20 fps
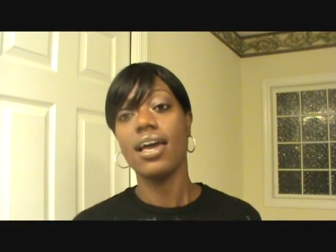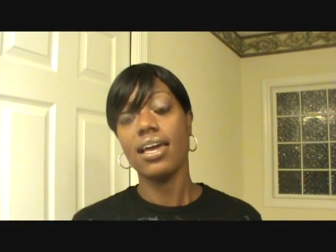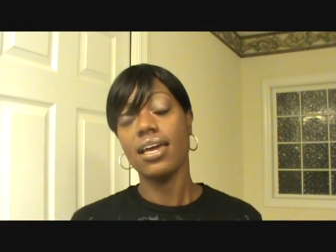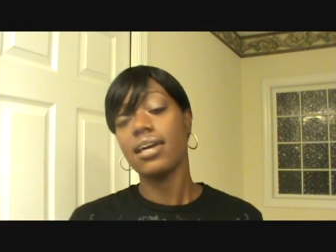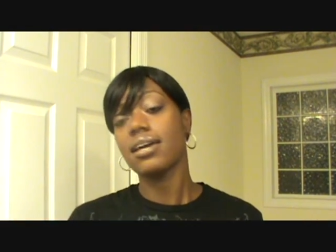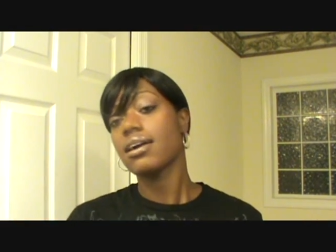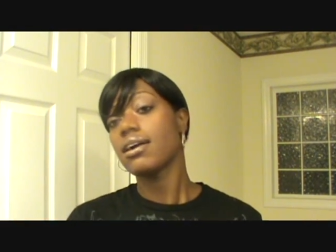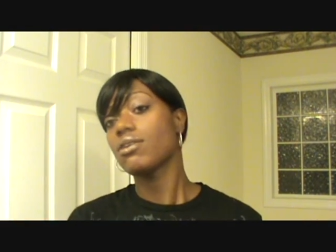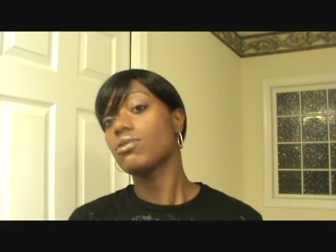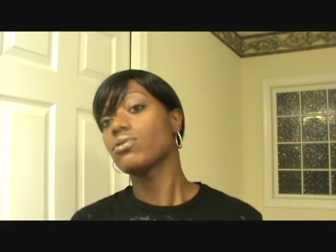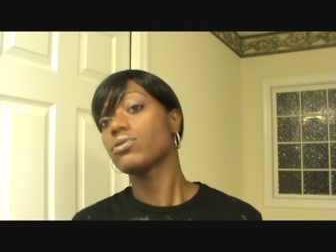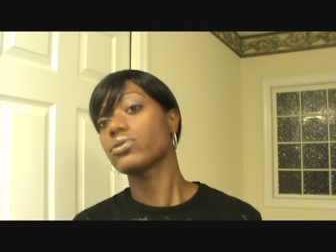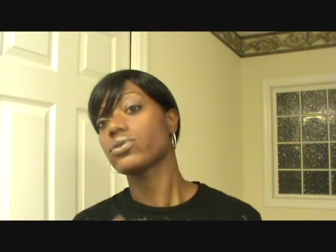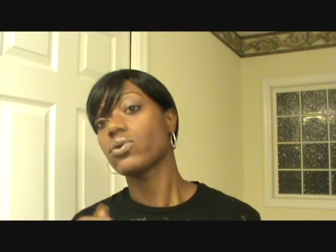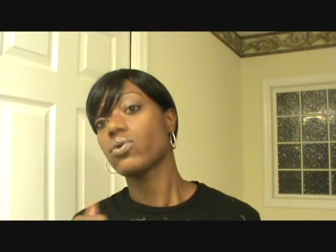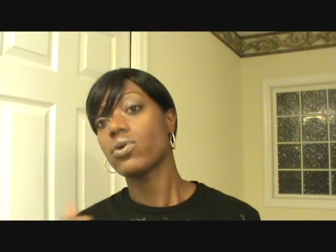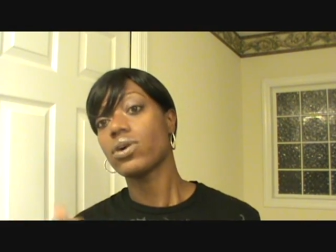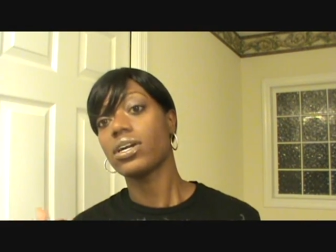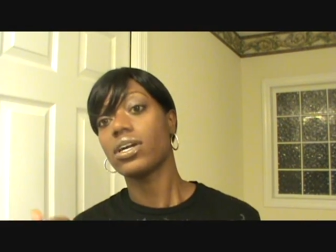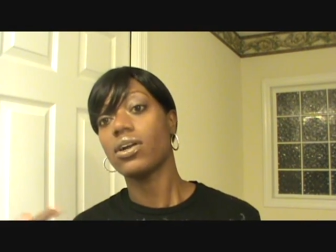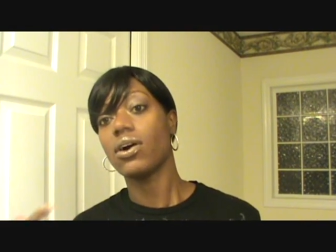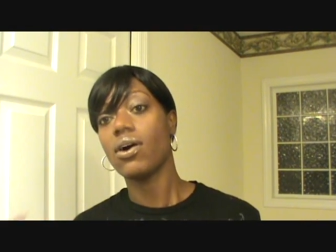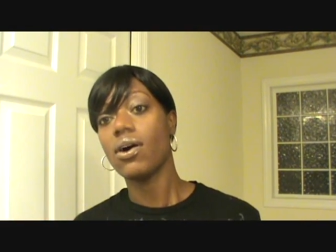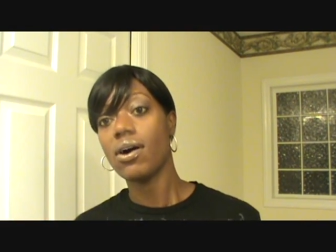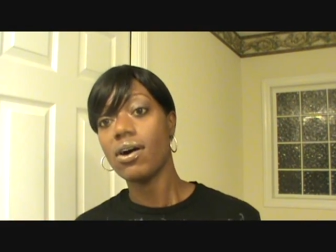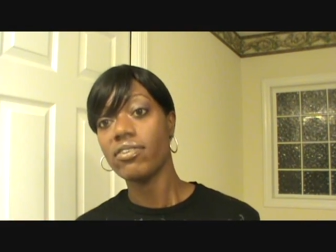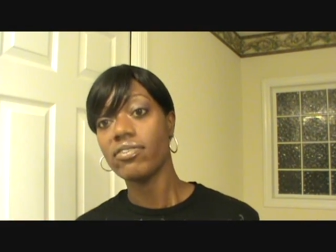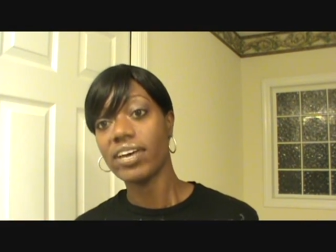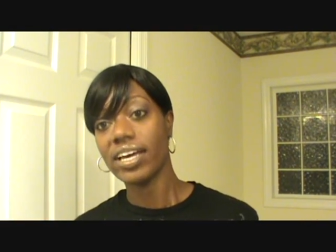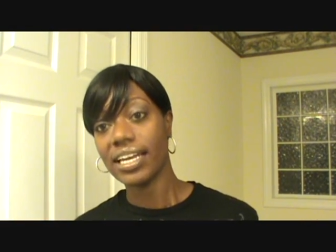It goes on and
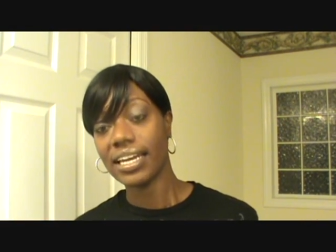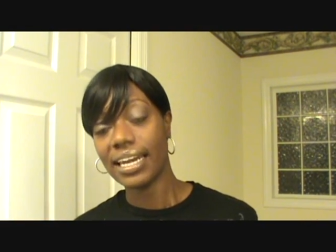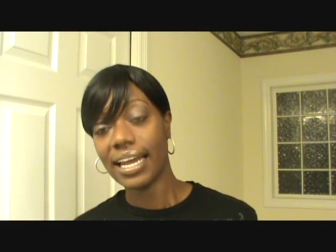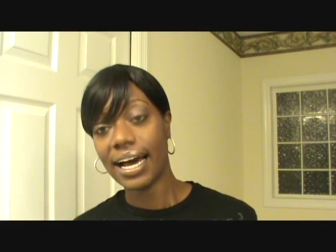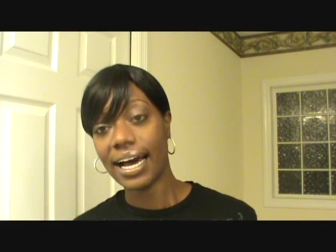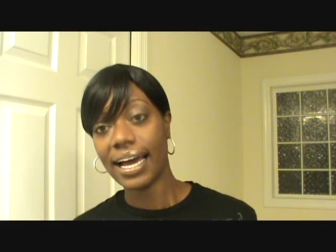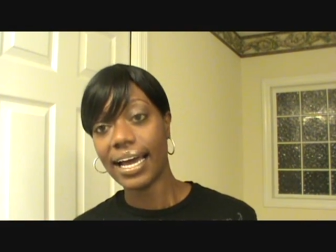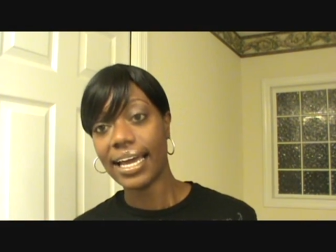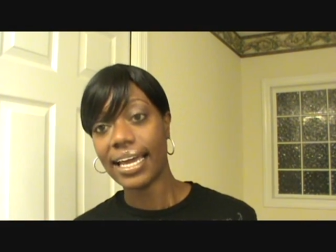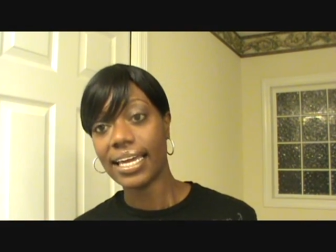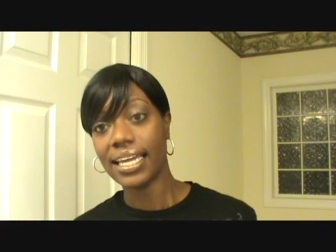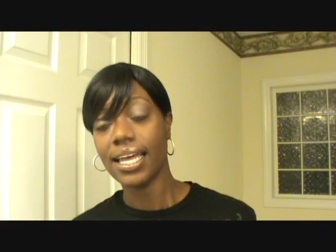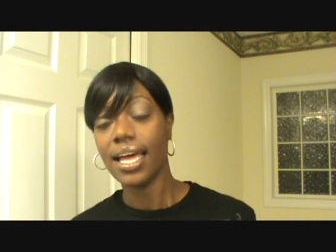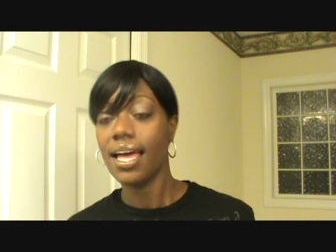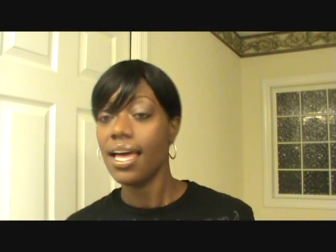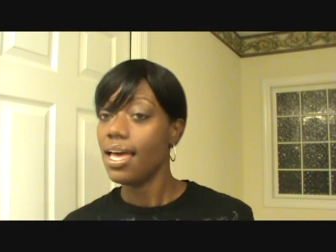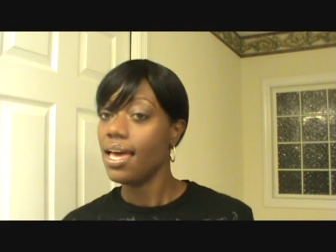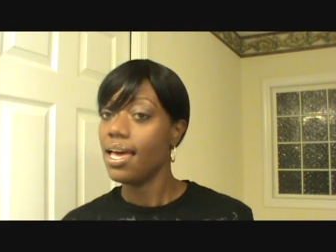off at night.